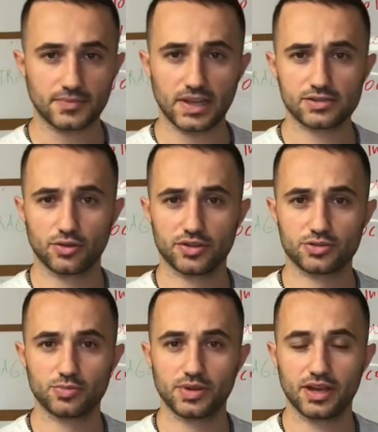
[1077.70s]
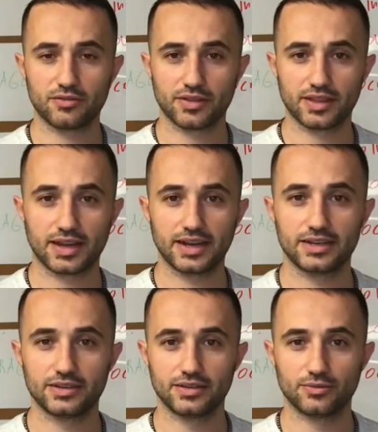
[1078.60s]
So this would be everything that
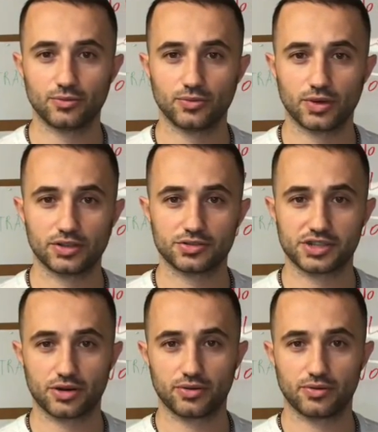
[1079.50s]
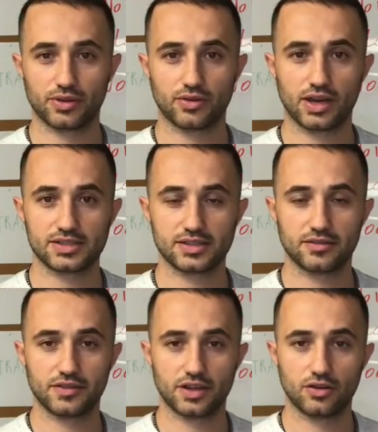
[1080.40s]
I wanted to share with you guys in
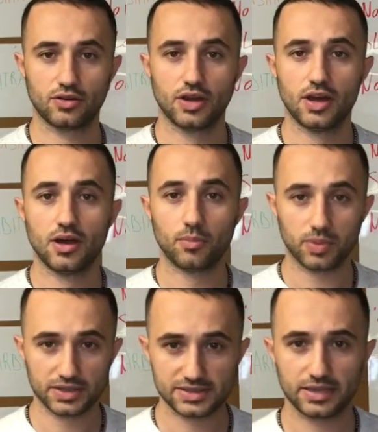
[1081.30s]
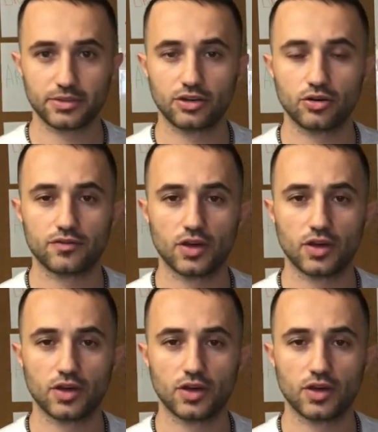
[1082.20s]
the video. Please let me know if